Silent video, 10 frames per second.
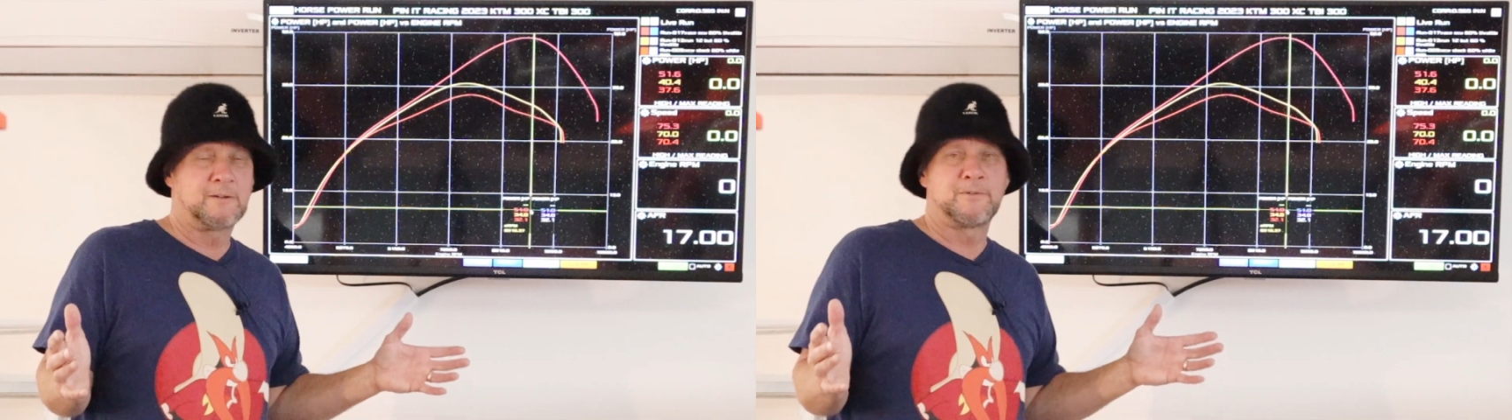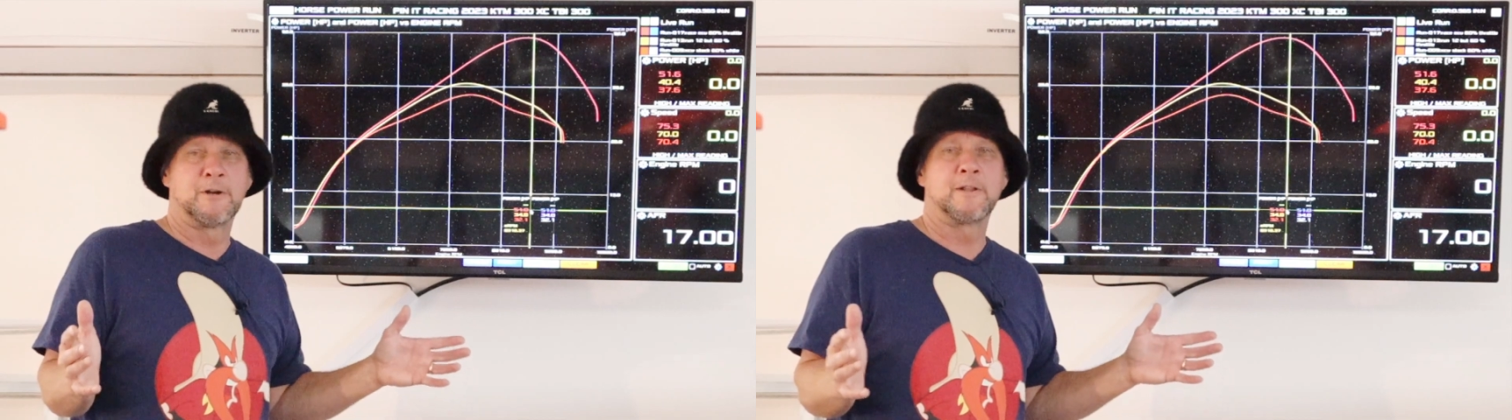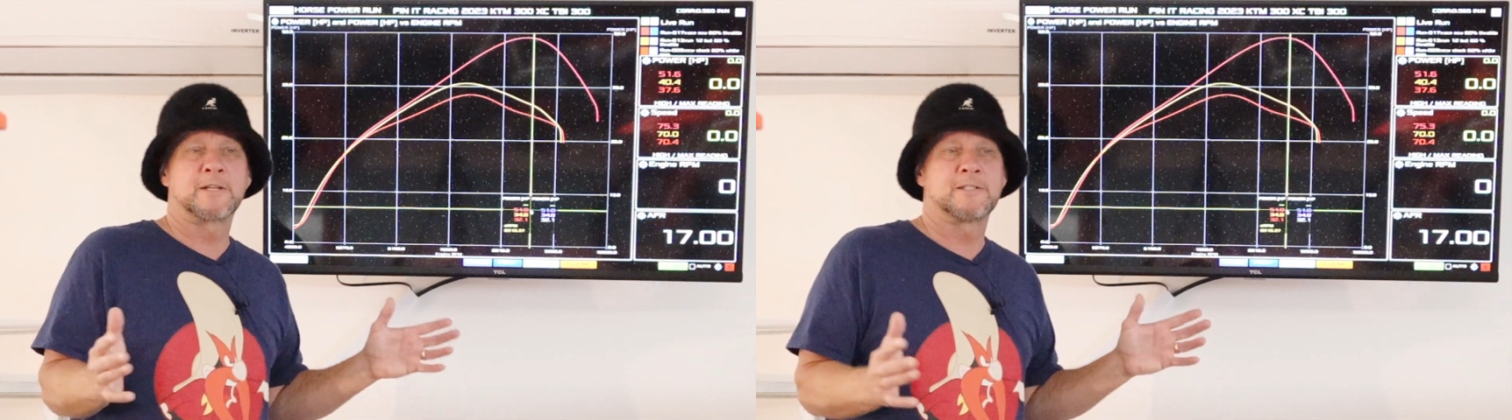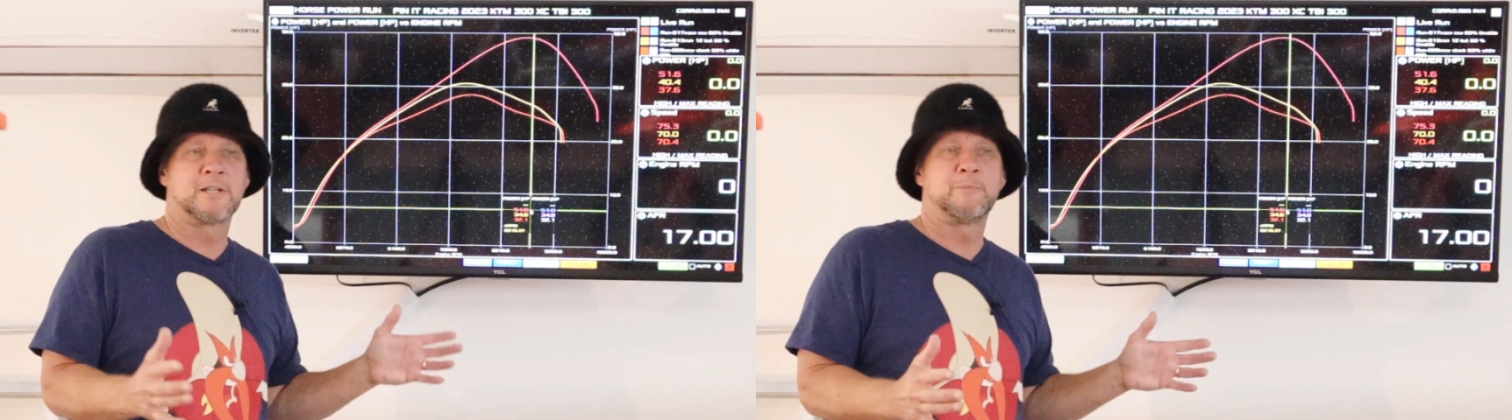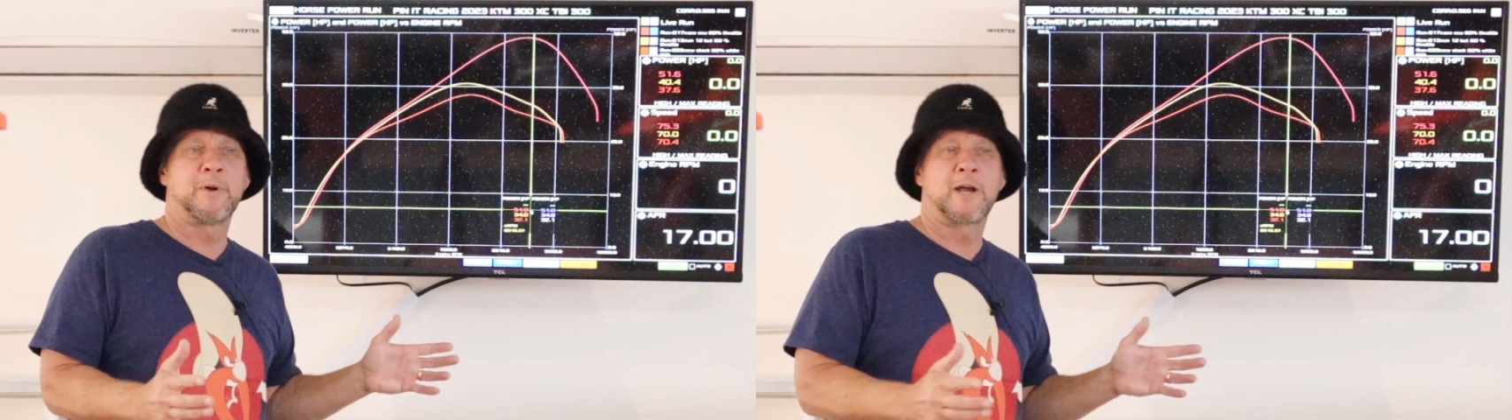If you don't like it,
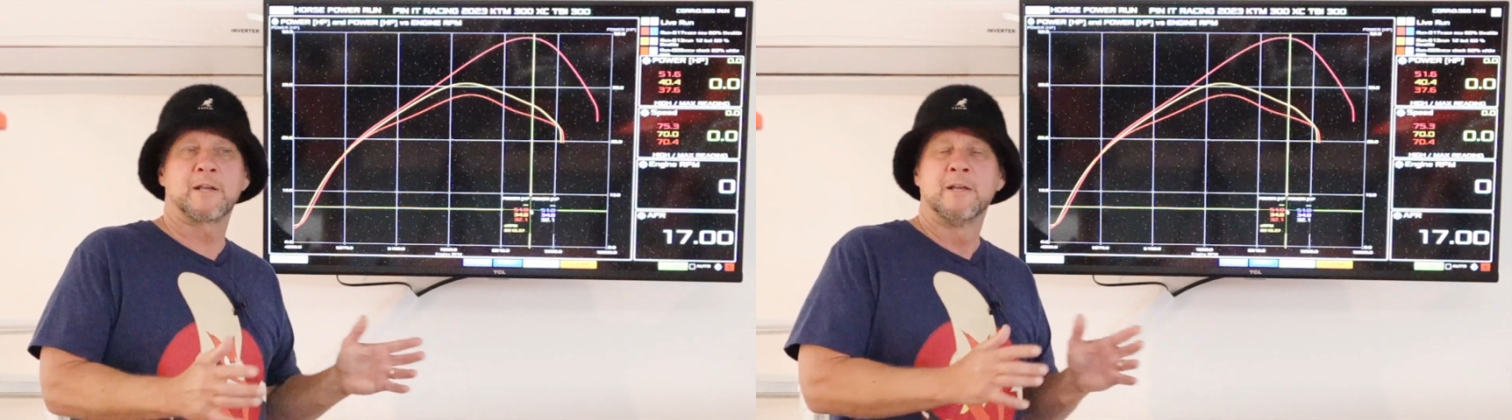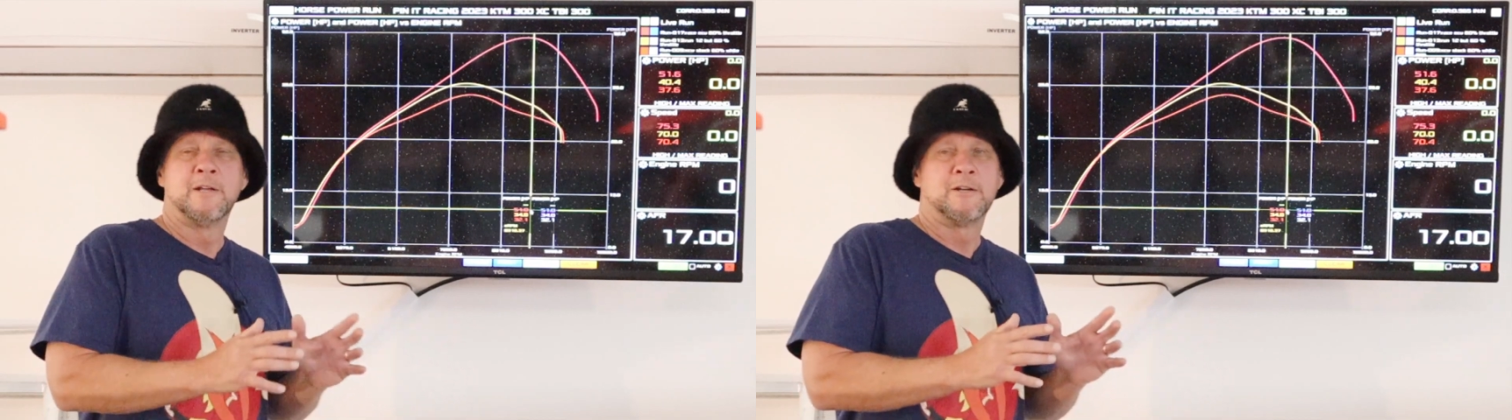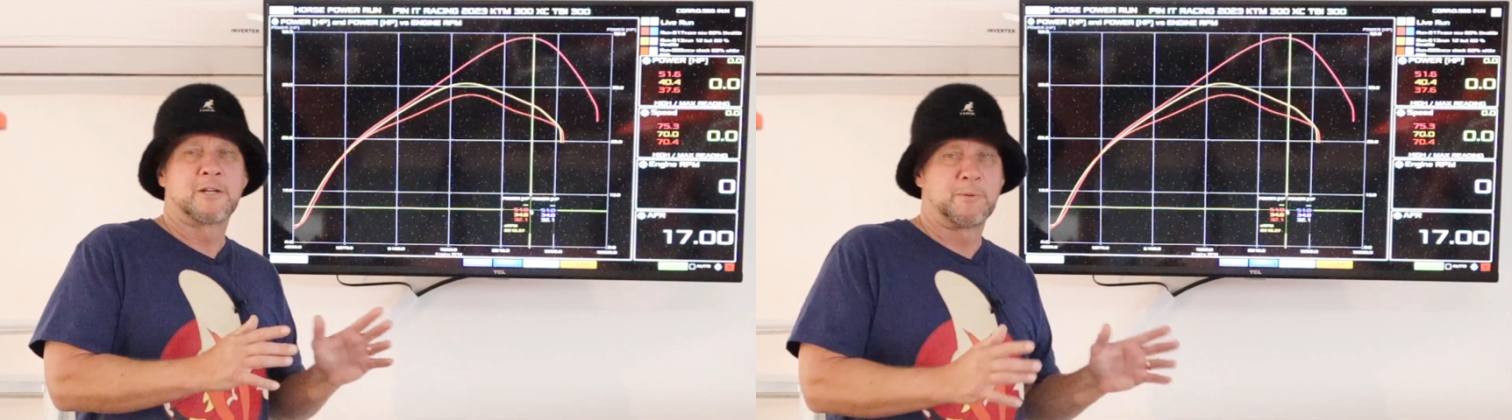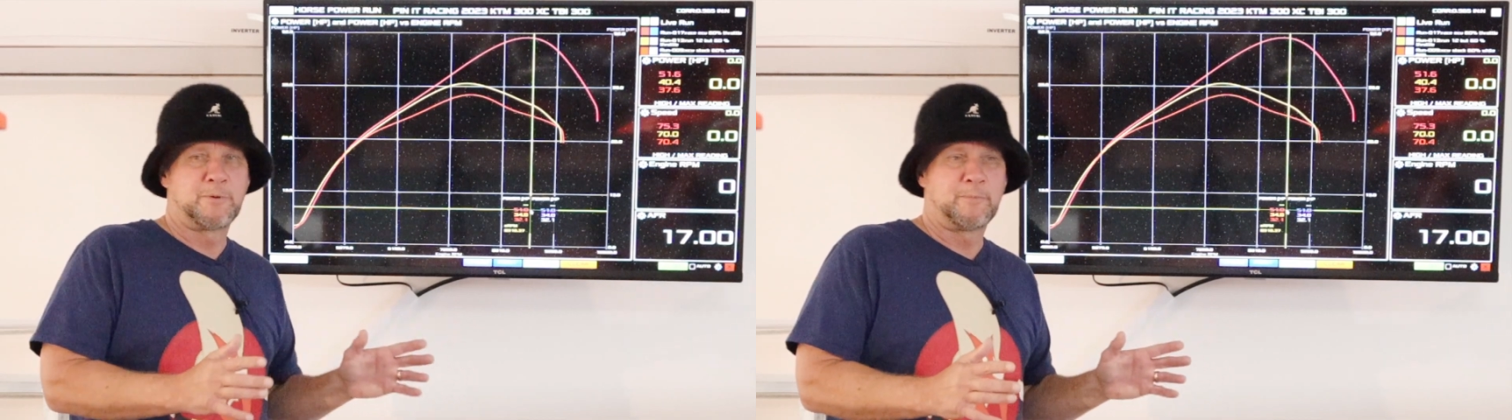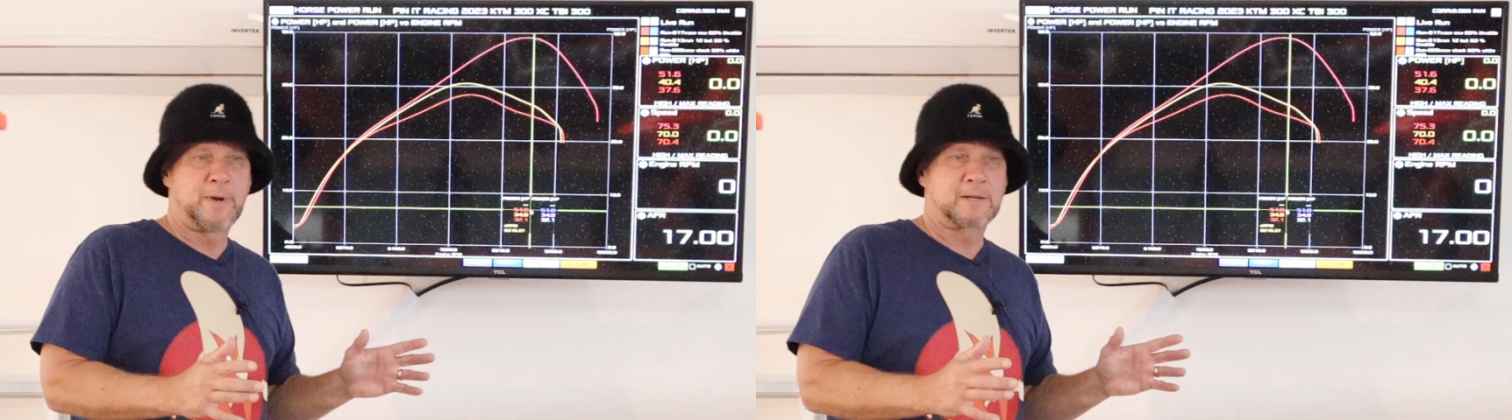send it back. You get
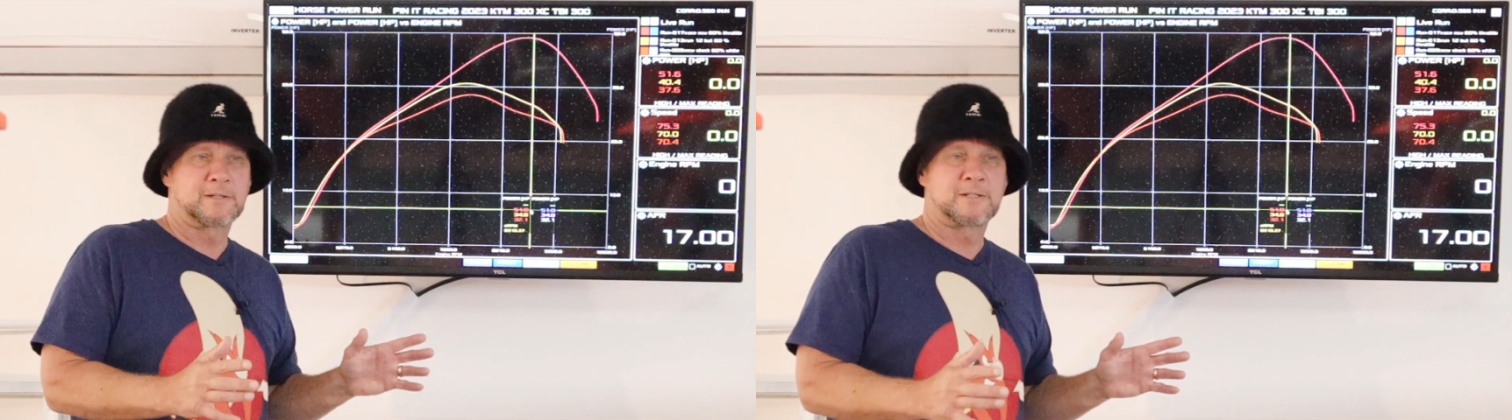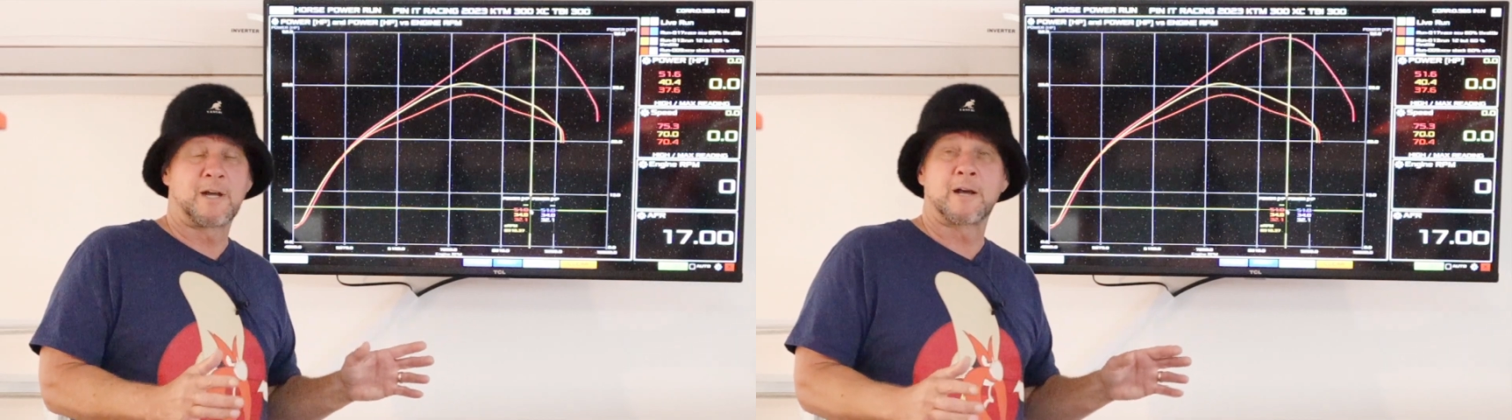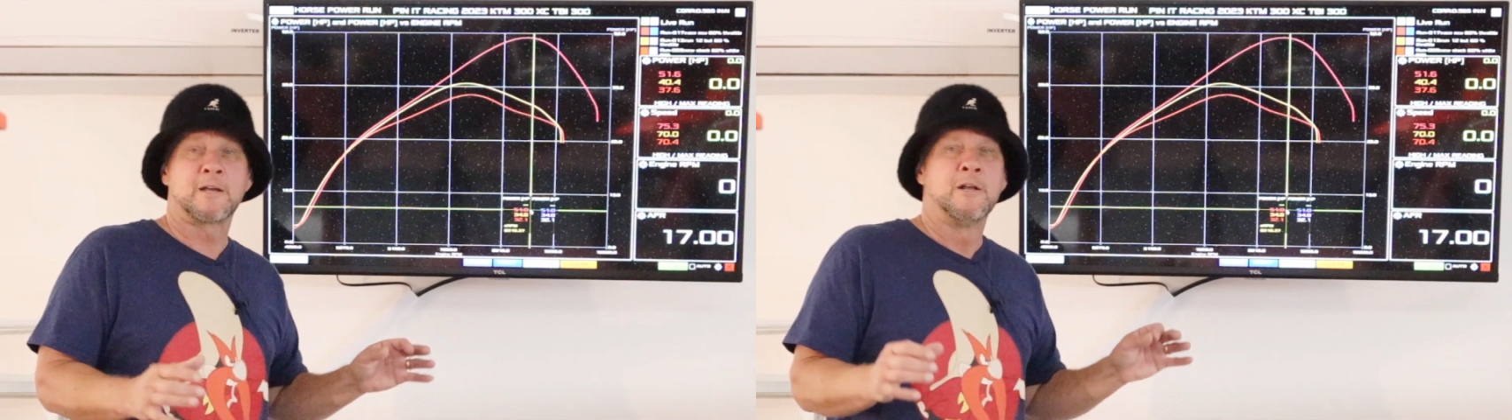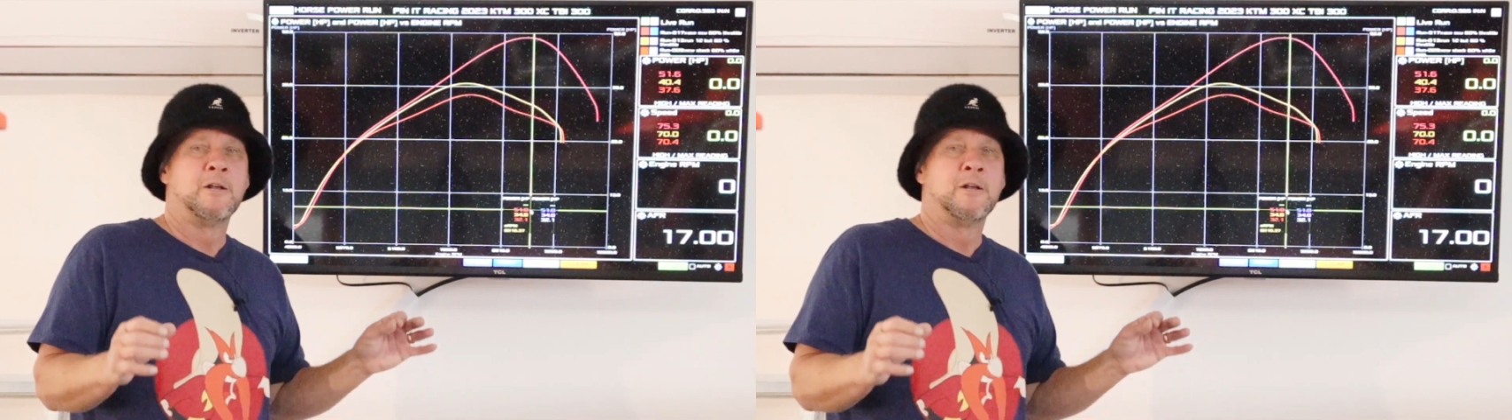put back to stock.